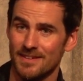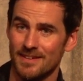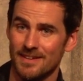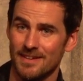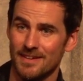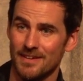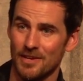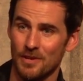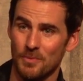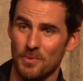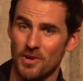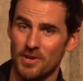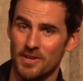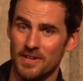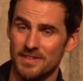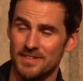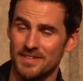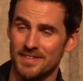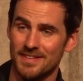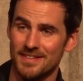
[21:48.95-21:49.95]
I
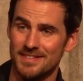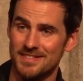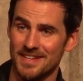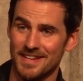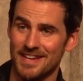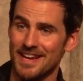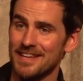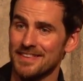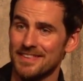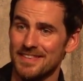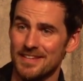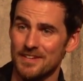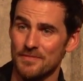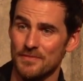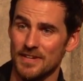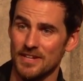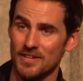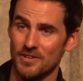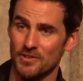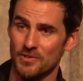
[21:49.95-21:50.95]
walk into things. I can't think
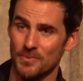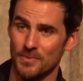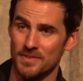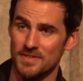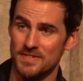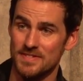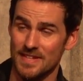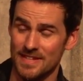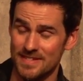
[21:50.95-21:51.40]
of any other ones.